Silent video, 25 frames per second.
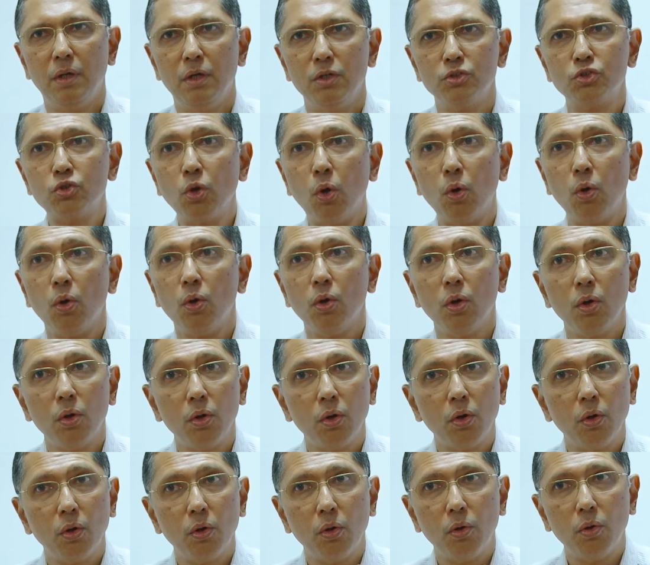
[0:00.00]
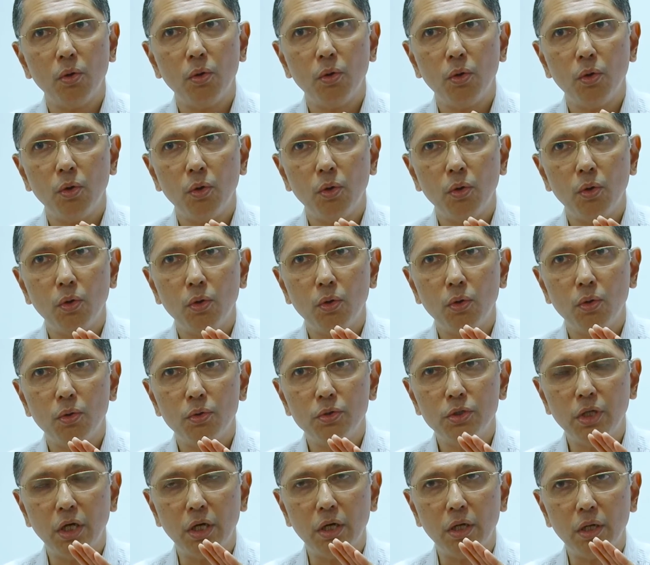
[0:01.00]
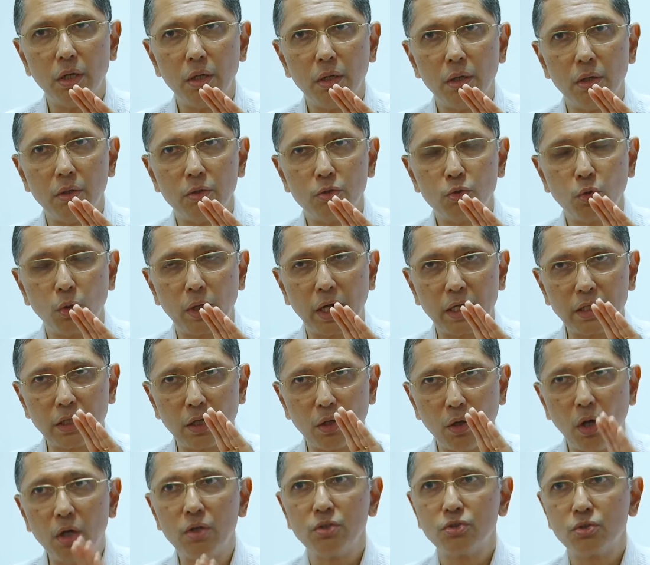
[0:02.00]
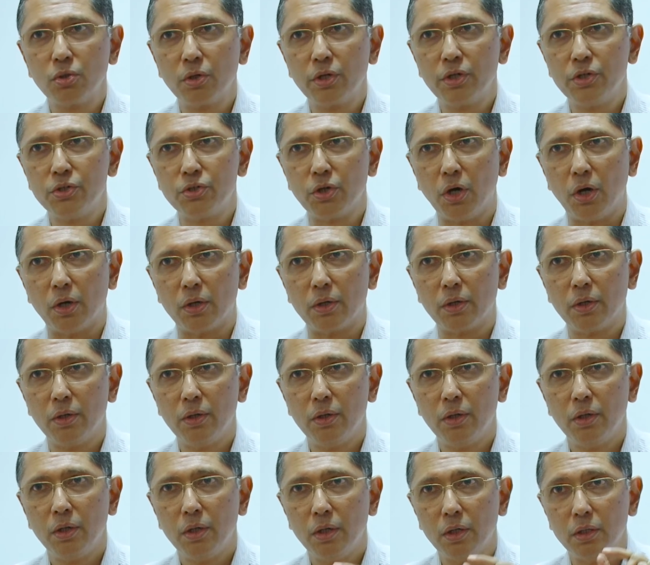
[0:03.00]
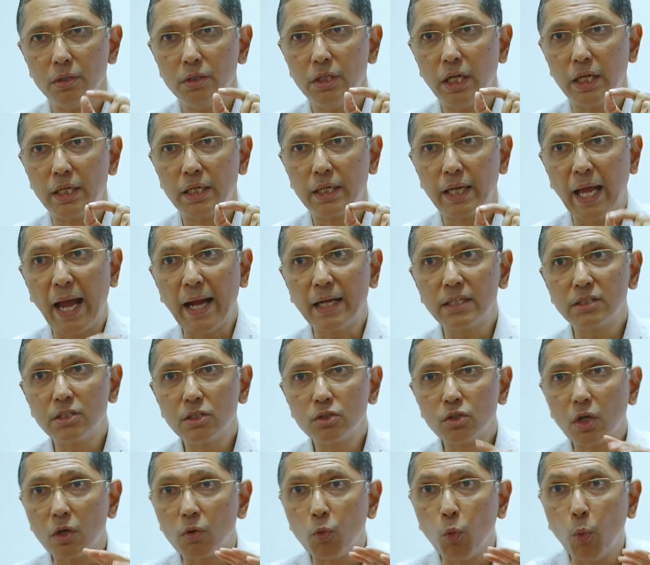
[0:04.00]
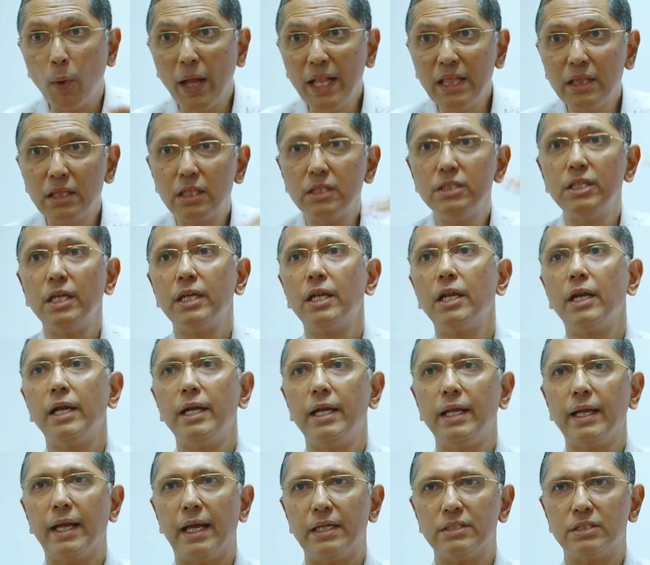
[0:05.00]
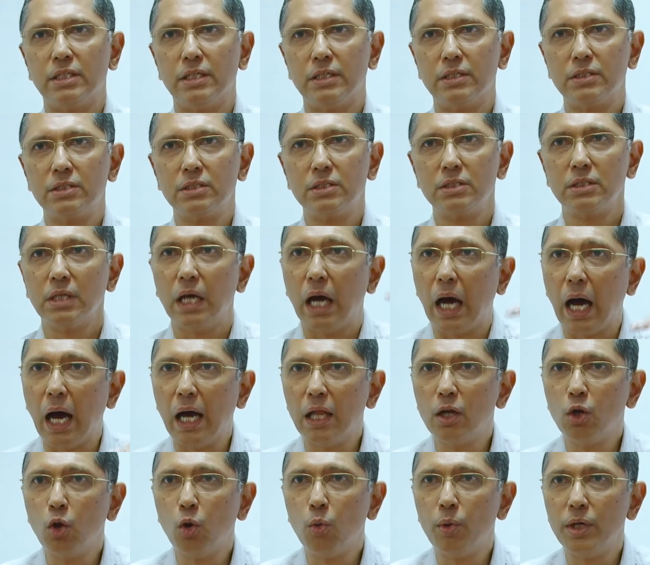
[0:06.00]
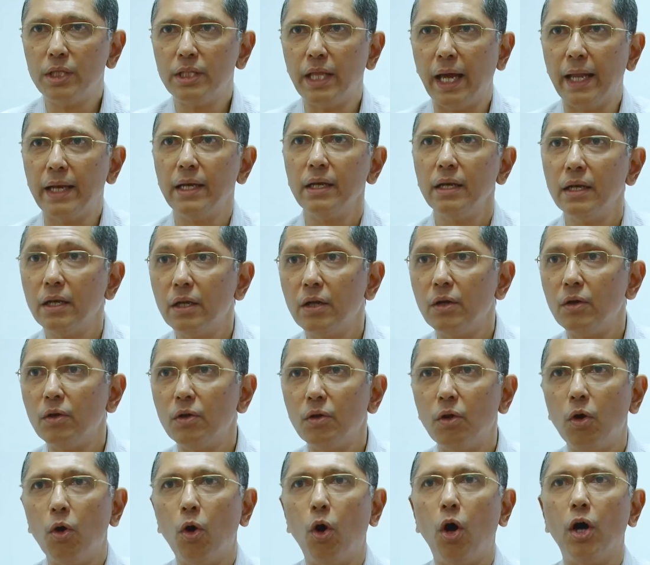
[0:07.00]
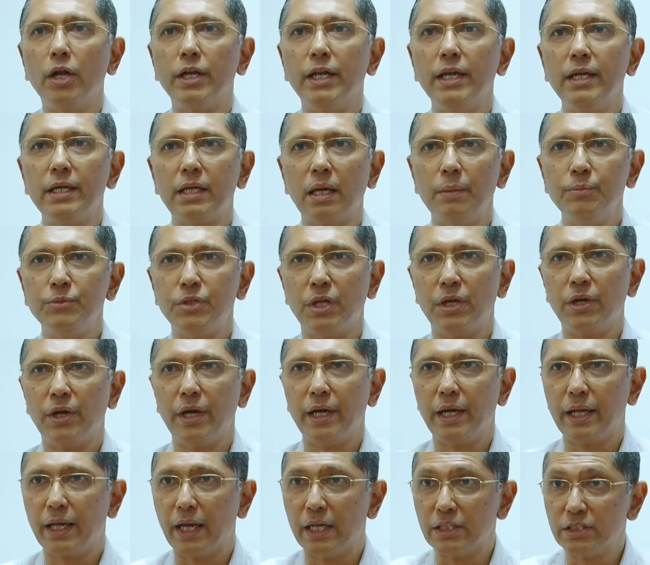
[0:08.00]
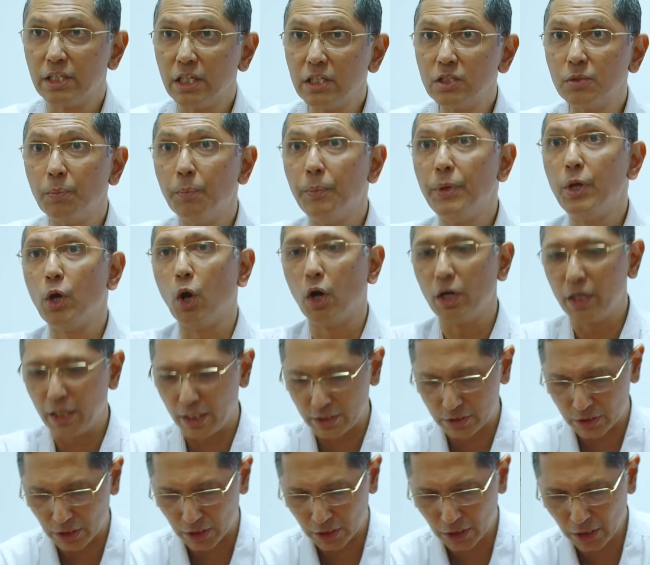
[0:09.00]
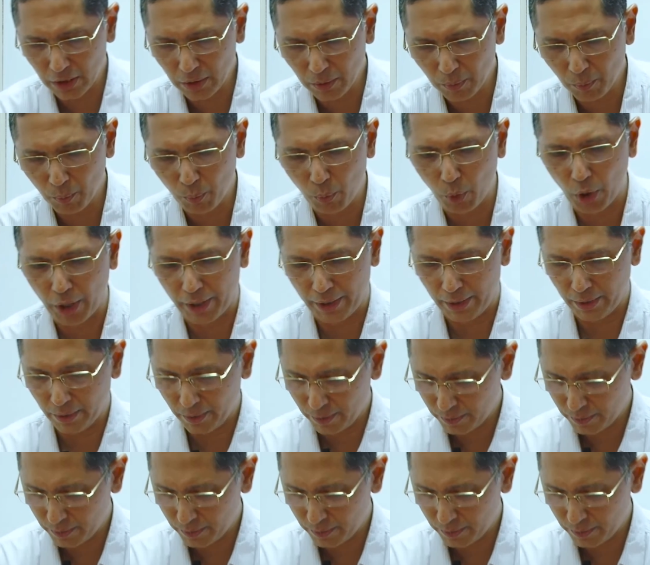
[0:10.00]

So, to cut a long story short, the taxes on wealth generating assets are lower than on income generating assets beyond a certain point.